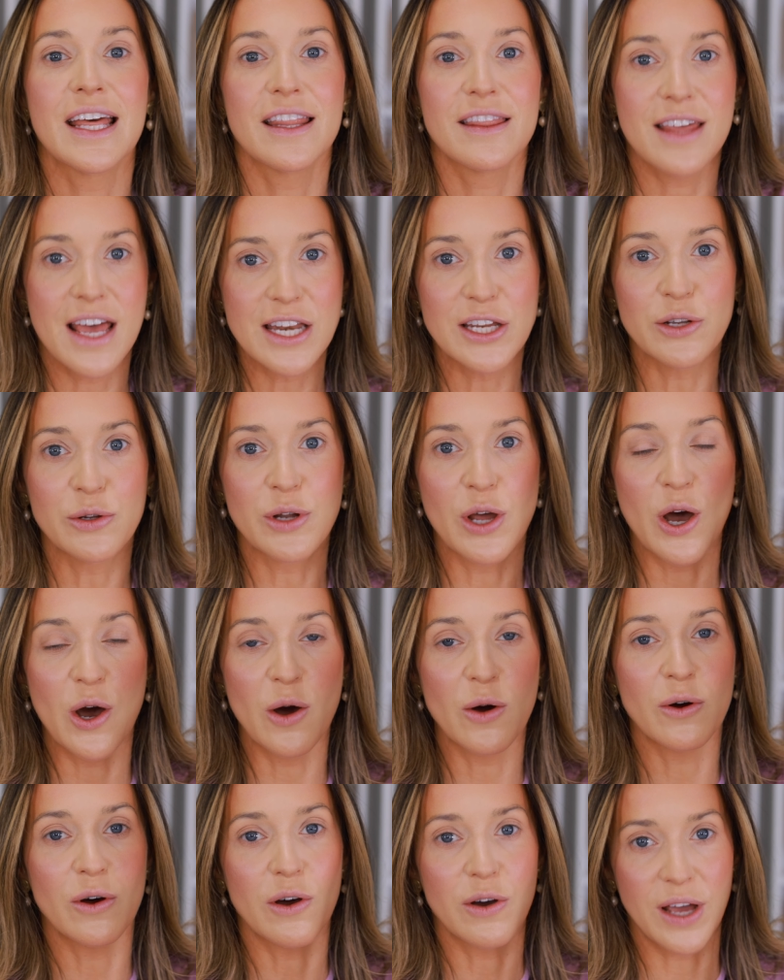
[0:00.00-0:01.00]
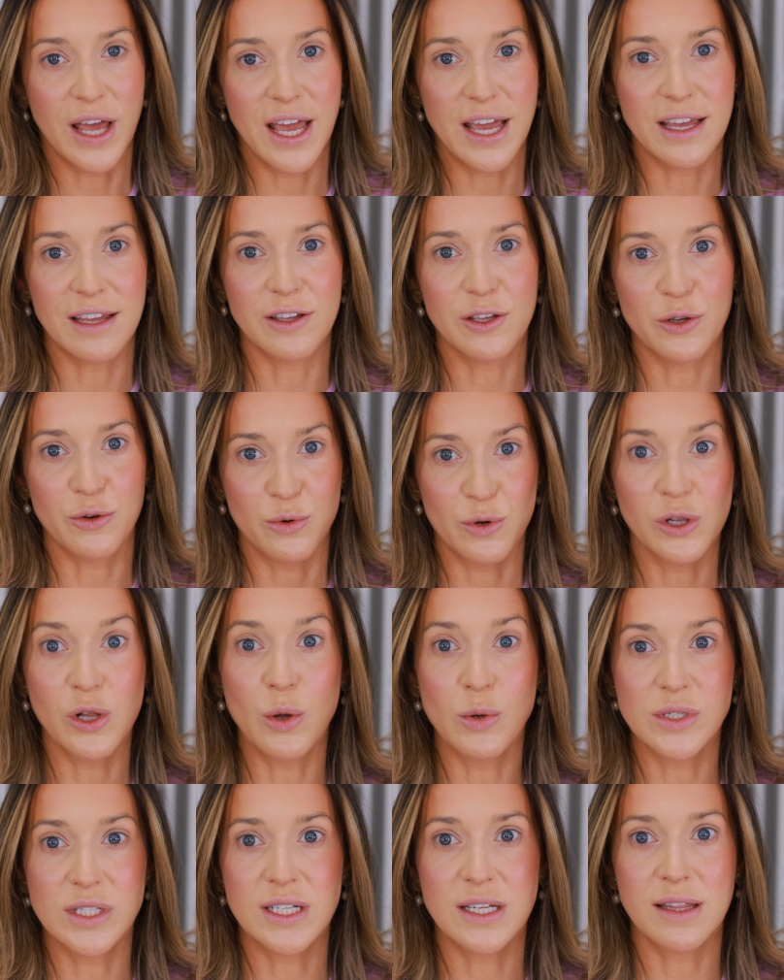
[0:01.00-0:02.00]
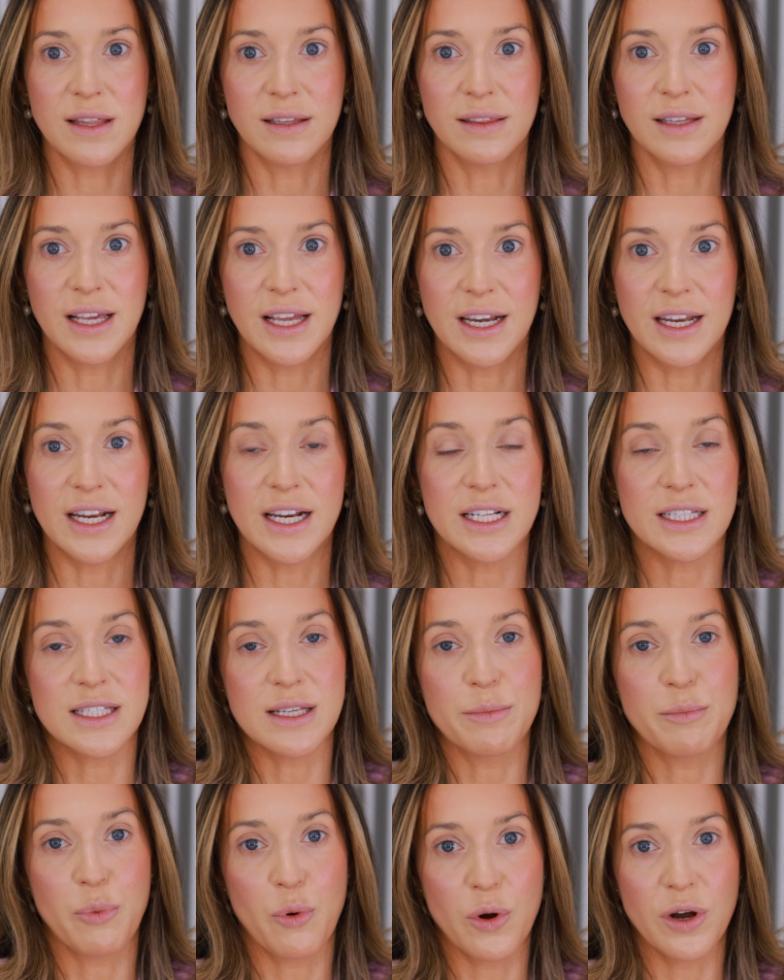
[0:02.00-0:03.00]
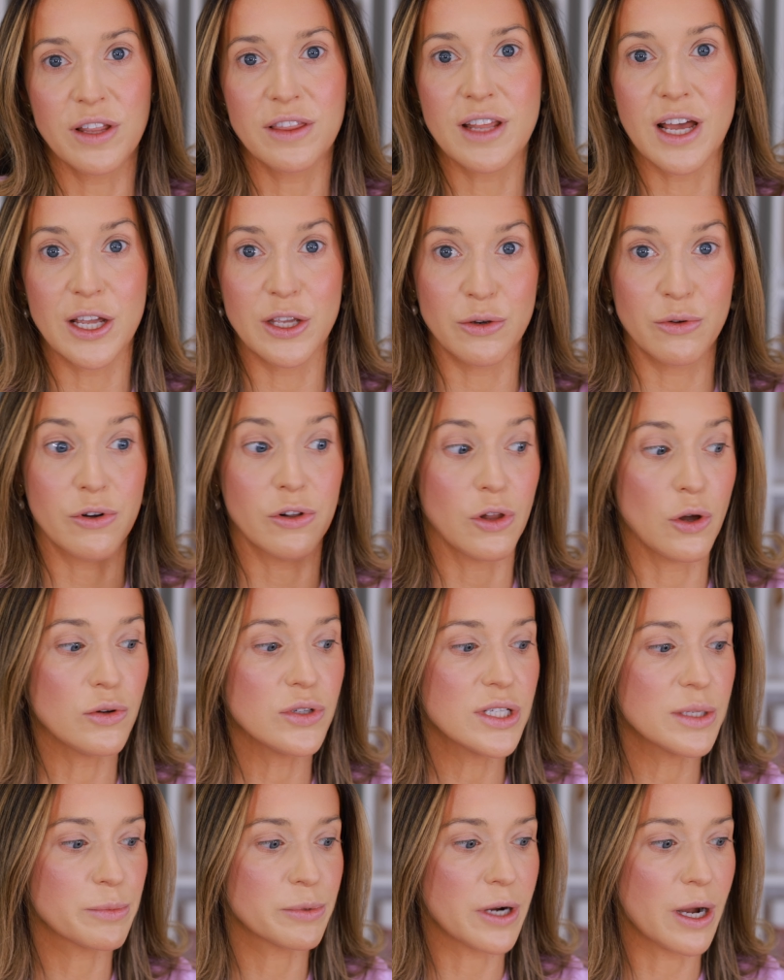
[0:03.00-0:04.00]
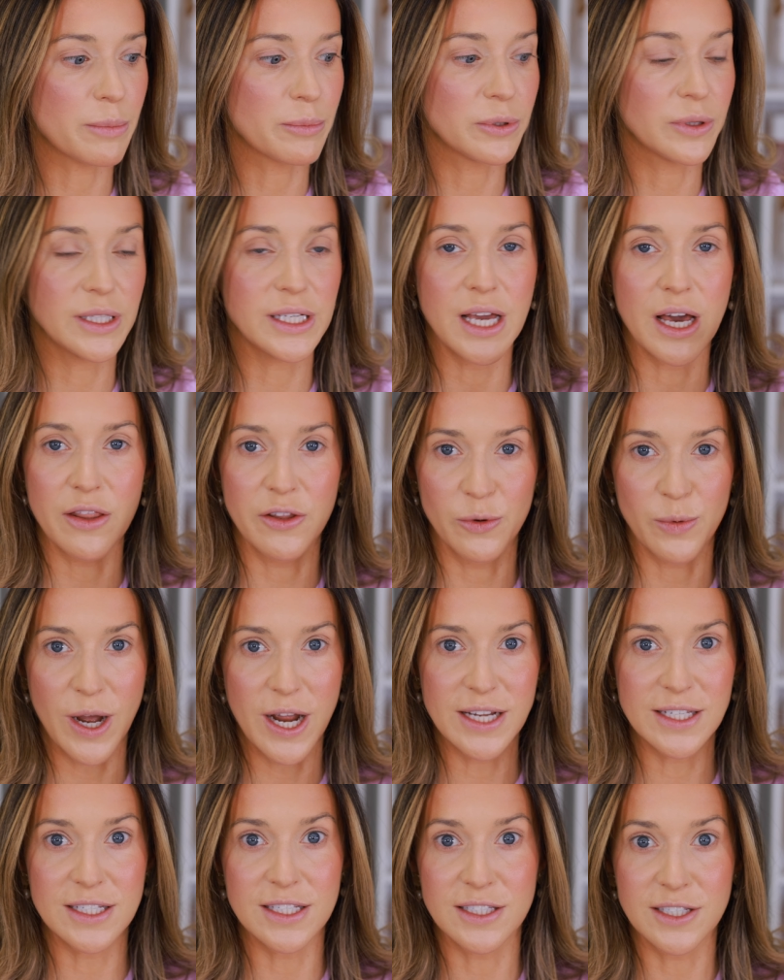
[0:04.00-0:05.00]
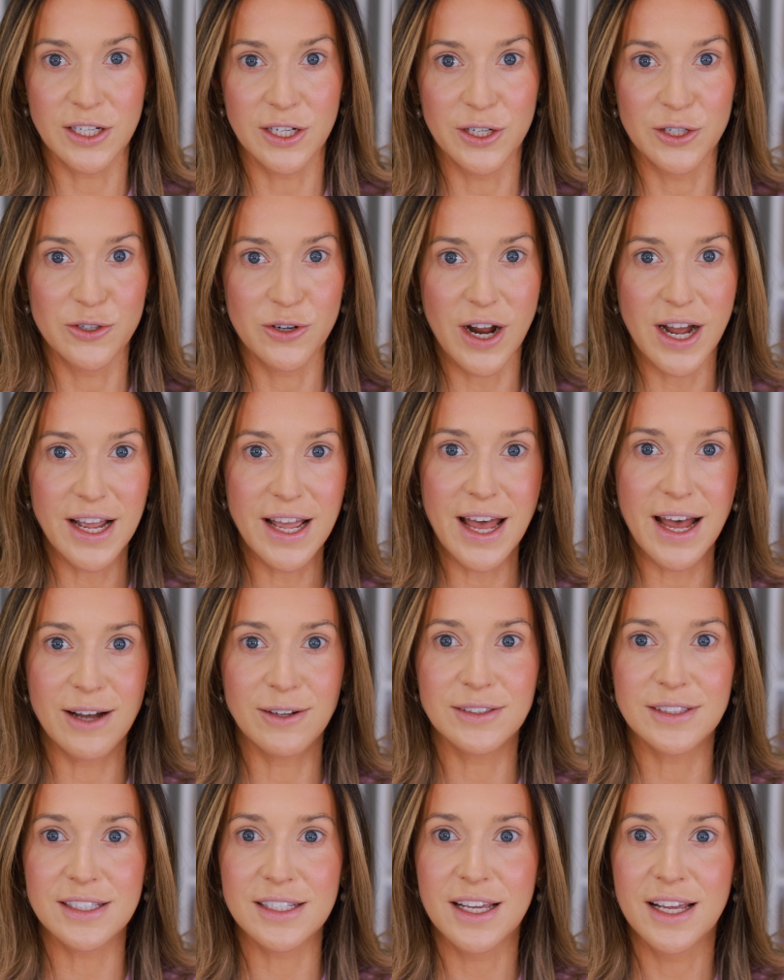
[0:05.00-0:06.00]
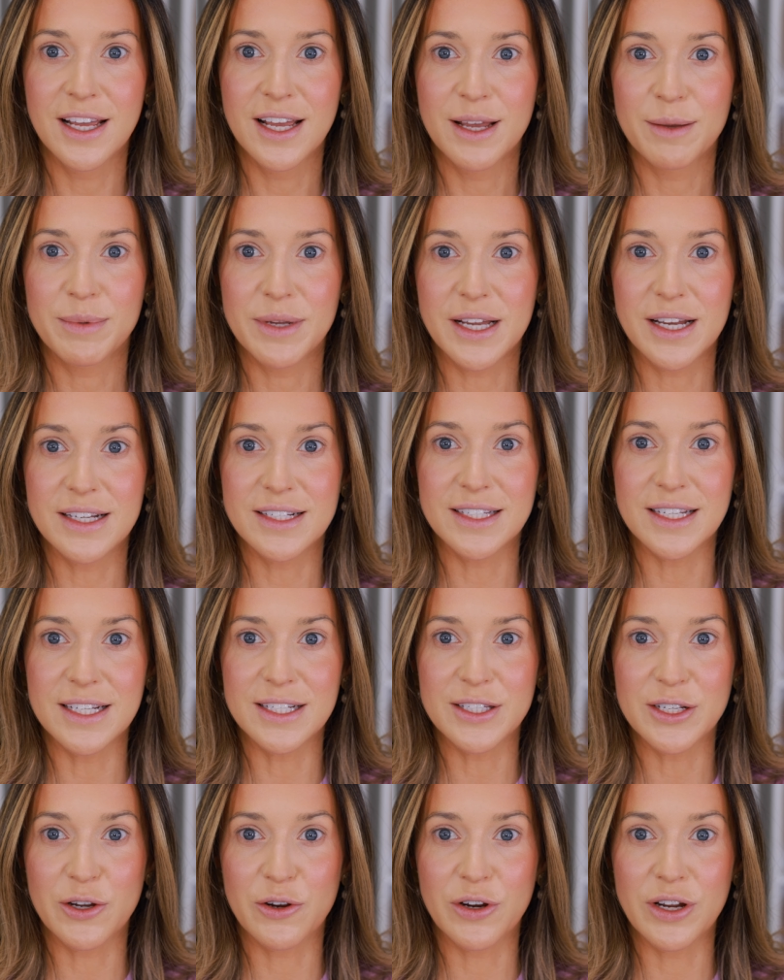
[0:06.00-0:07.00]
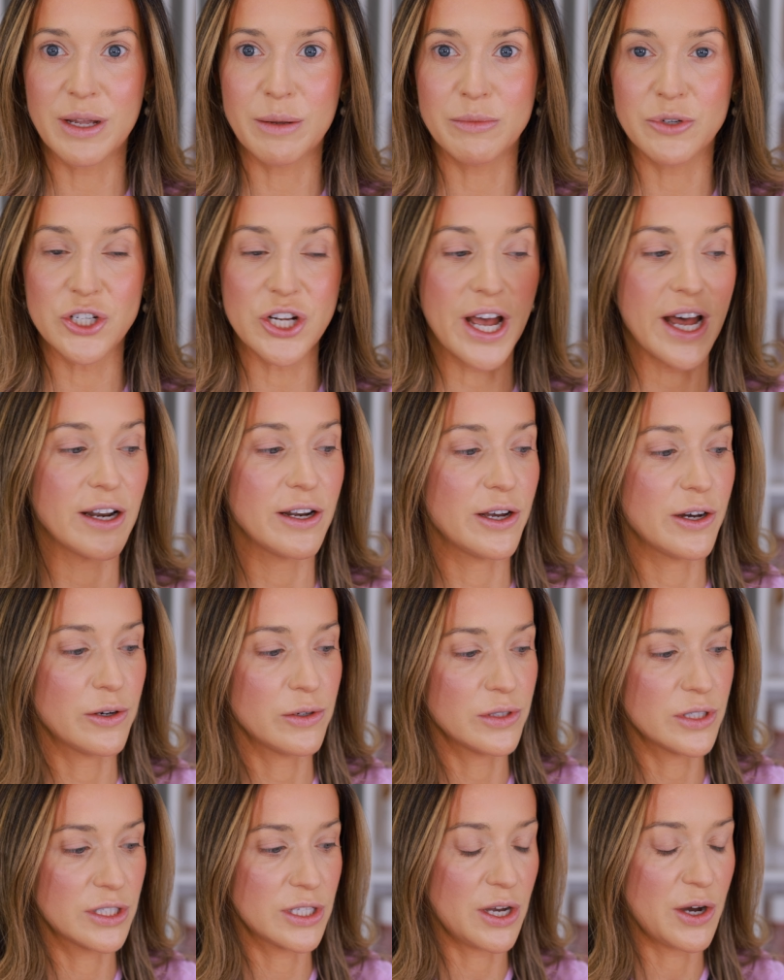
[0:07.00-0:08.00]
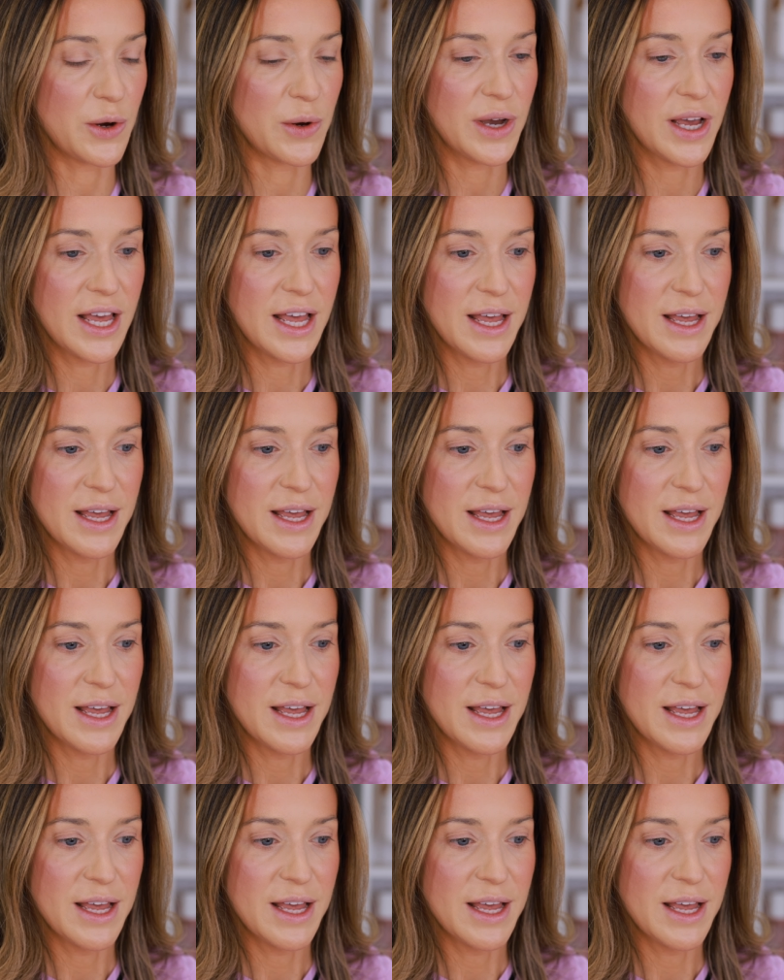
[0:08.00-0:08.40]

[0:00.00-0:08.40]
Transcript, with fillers: then you know, okay, you closed the lid, and it's important that you close it properly, otherwise it's gonna dry out because it's a cream shadow. So